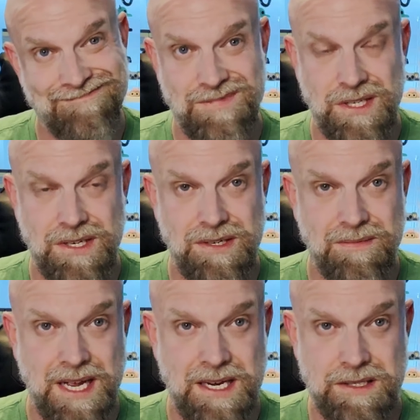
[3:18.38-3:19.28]
you're
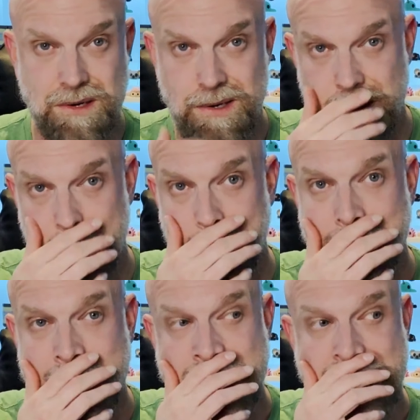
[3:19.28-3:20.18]
kind of screwed.
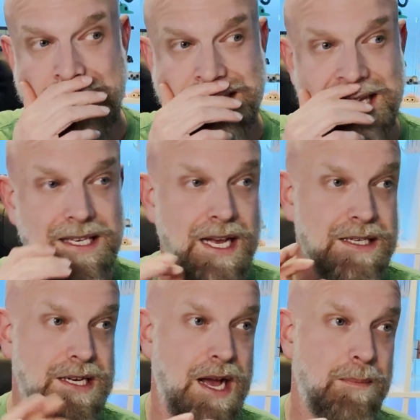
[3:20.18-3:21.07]
And TikTok
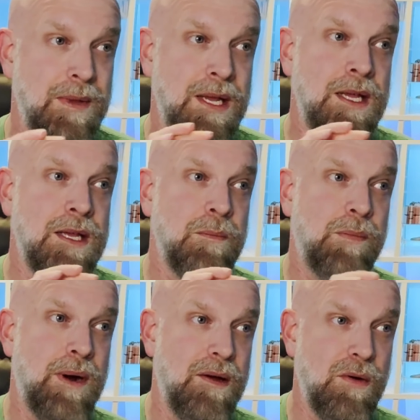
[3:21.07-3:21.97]
Shop
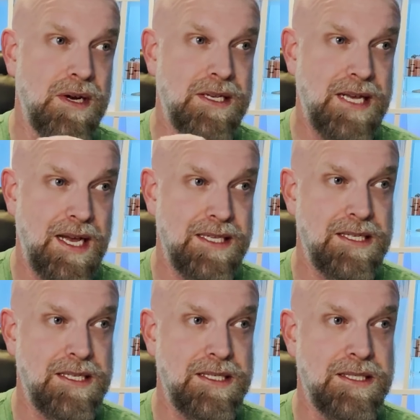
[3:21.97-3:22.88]

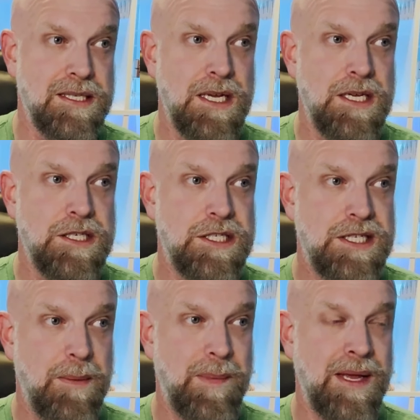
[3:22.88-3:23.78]
prioritizes
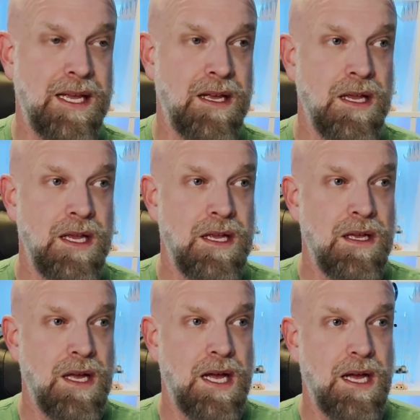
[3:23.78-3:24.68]
shipping,
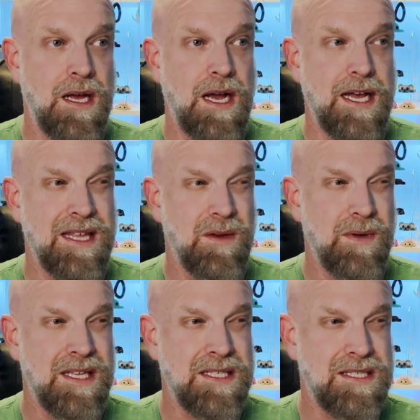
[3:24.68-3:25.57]
I think
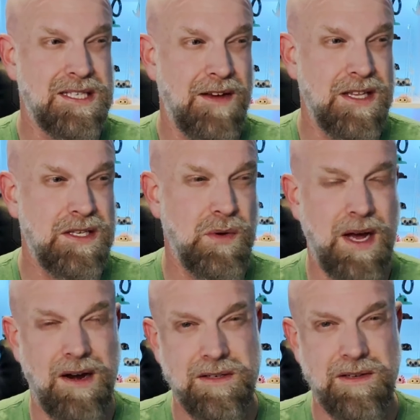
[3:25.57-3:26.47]
within 72
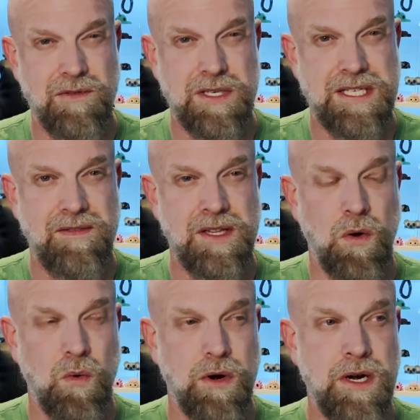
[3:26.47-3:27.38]
hours of receiving the
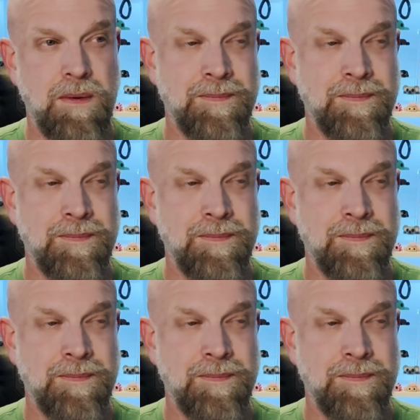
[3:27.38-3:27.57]
order.